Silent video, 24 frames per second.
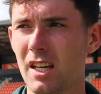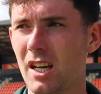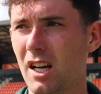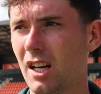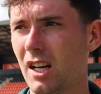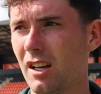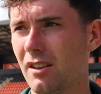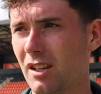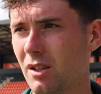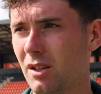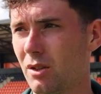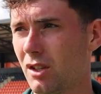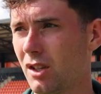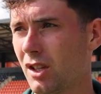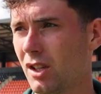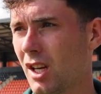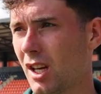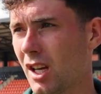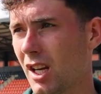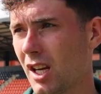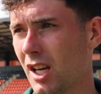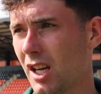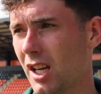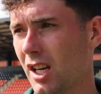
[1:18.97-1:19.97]
Yeah, I
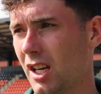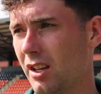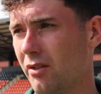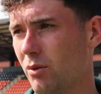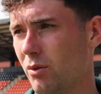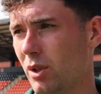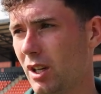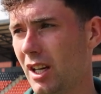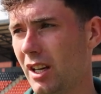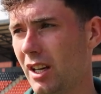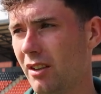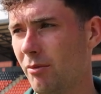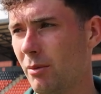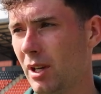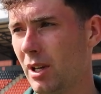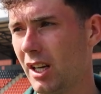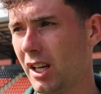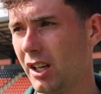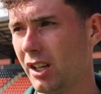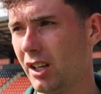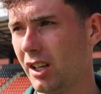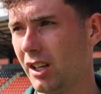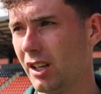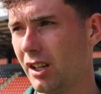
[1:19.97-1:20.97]
think even the 11 men,
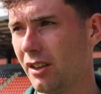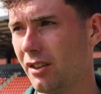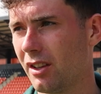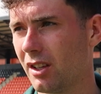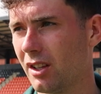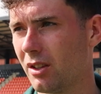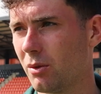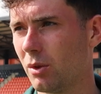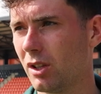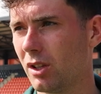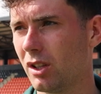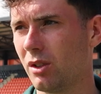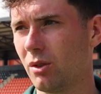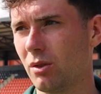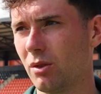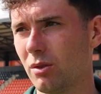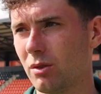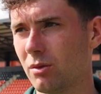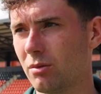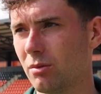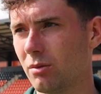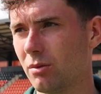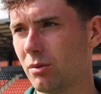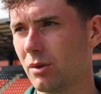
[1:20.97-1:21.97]
I think we
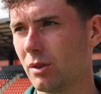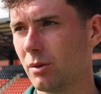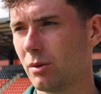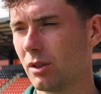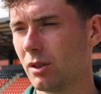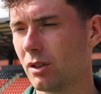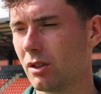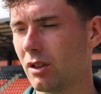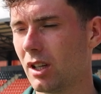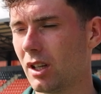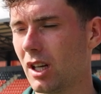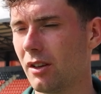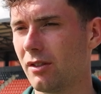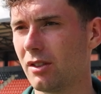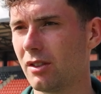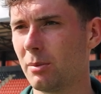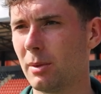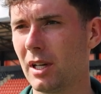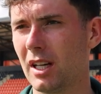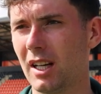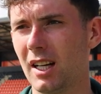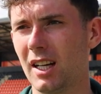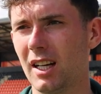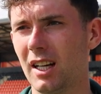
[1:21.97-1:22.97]
knew we were going to have to
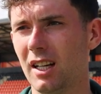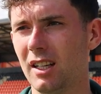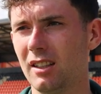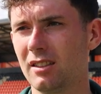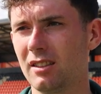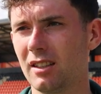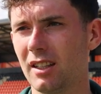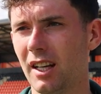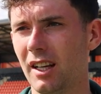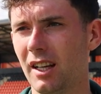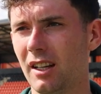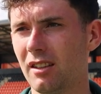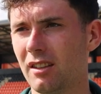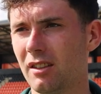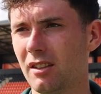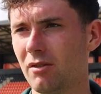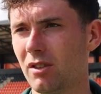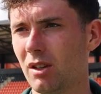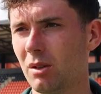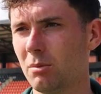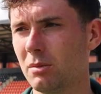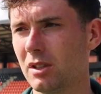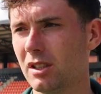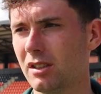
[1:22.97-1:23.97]
battle hard to get anything
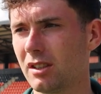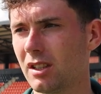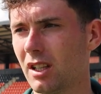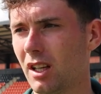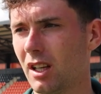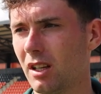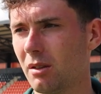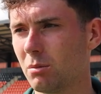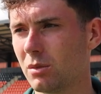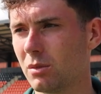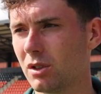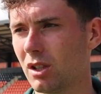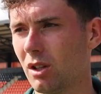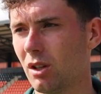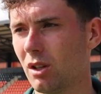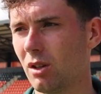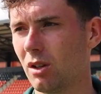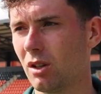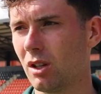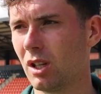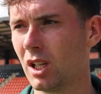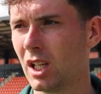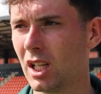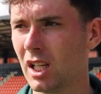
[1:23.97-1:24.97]
from this game. So,
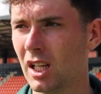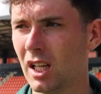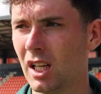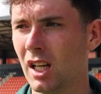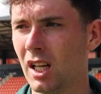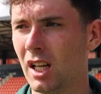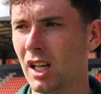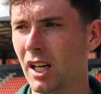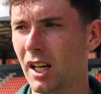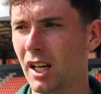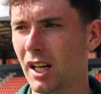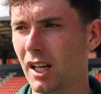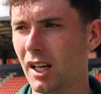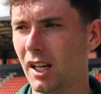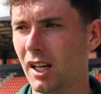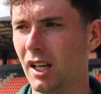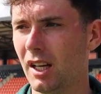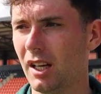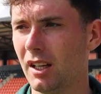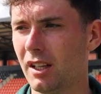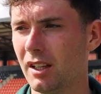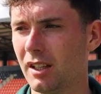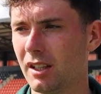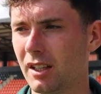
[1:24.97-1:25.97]

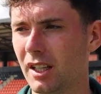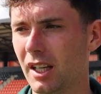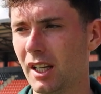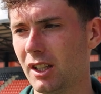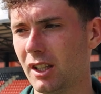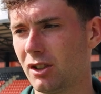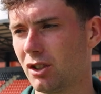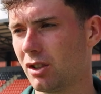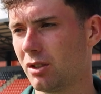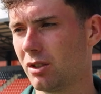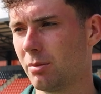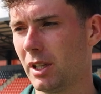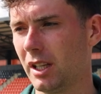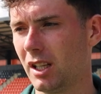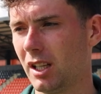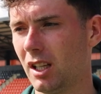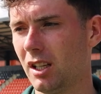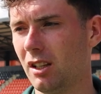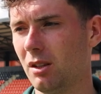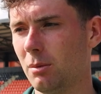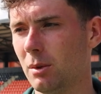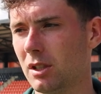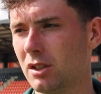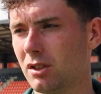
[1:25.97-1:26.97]
it just made it a
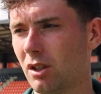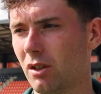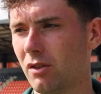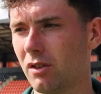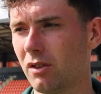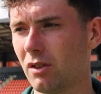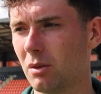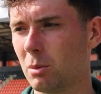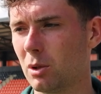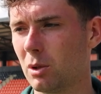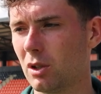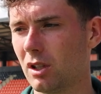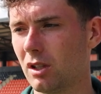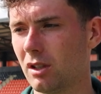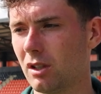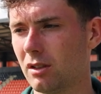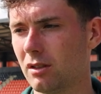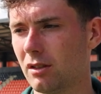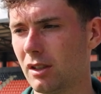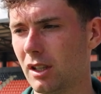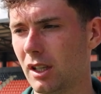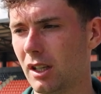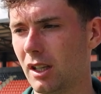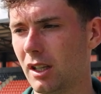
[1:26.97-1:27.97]
little bit tougher, but
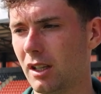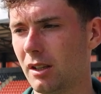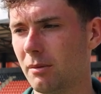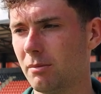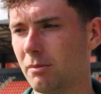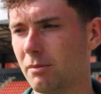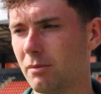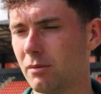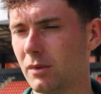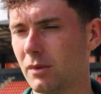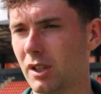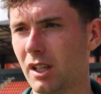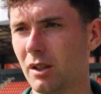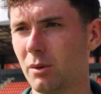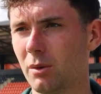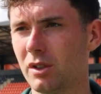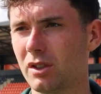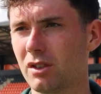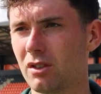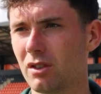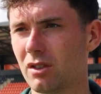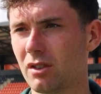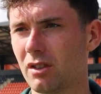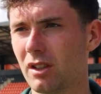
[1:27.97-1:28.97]
we
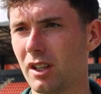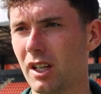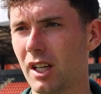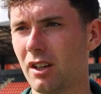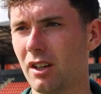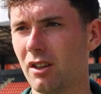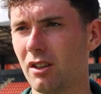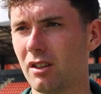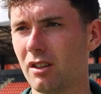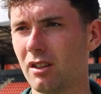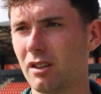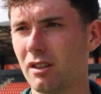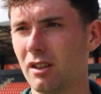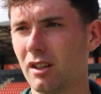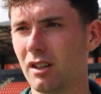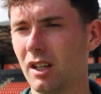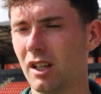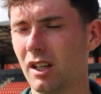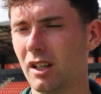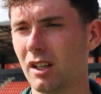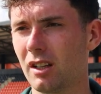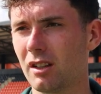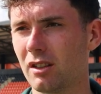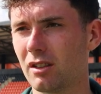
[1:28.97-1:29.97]
stuck together
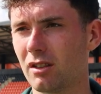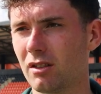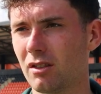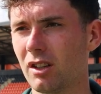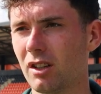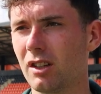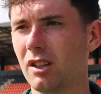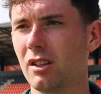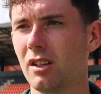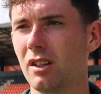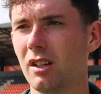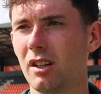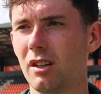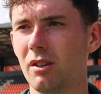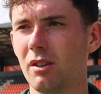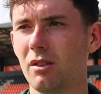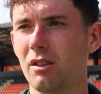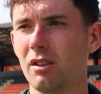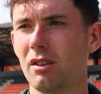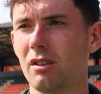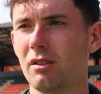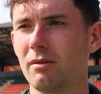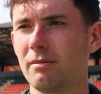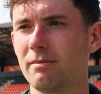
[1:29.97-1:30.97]
and grinded it out.
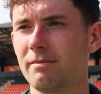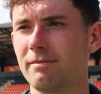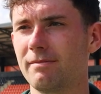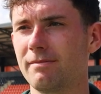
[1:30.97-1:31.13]
Yeah.